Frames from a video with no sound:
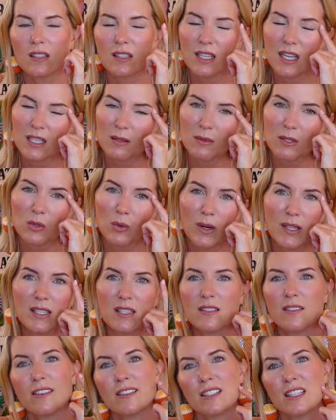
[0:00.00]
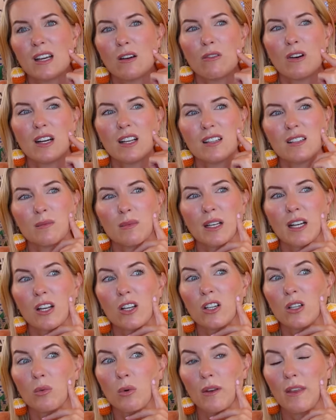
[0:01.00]
it takes me twice as long to get ready. Cause I'm like, I
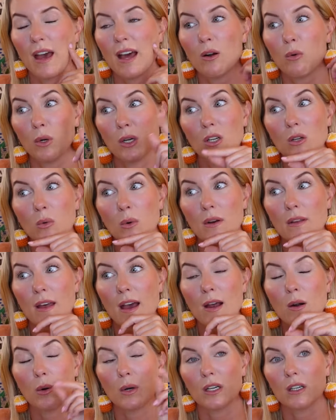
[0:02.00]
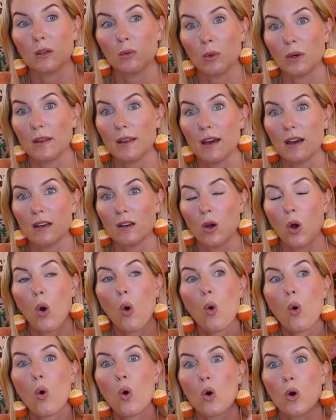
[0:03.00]
could wear that, or I could wear that, or I could wear that,
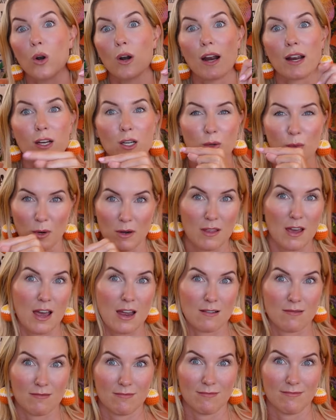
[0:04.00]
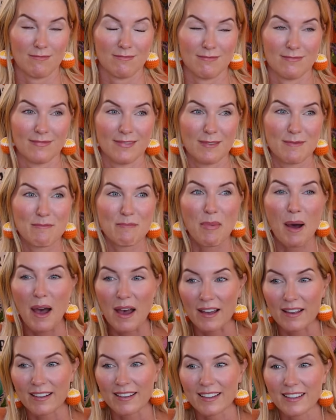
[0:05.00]
or I could wear that.
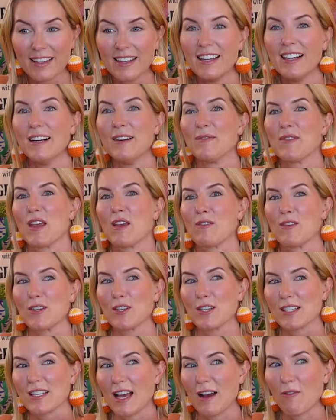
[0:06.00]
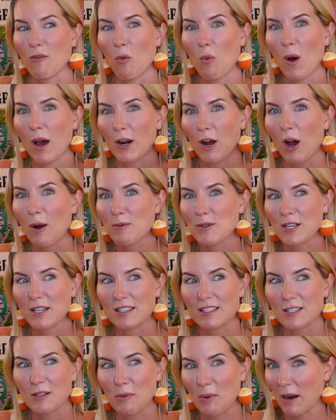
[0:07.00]
But if you just have one
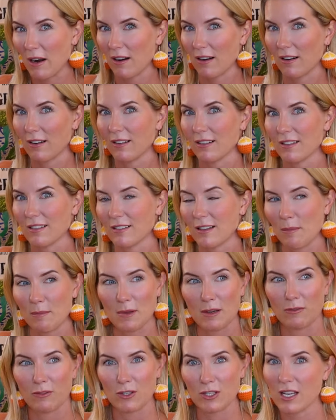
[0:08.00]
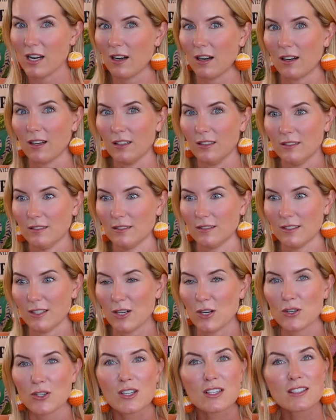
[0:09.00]
option to wear something for dinner,
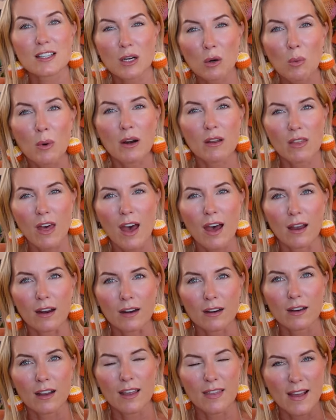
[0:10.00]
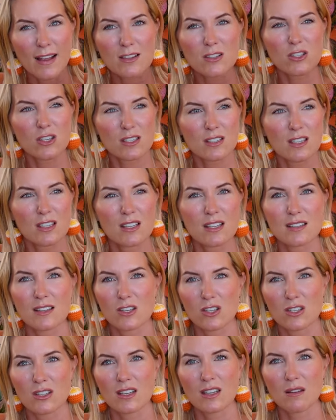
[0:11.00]
you're just going to wear that. And that's just the
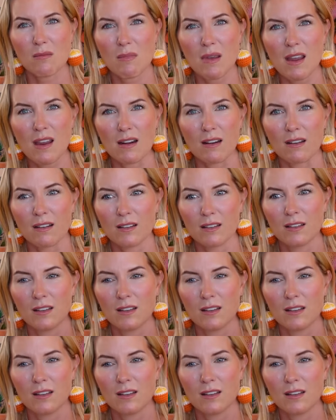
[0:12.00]
decision that you made.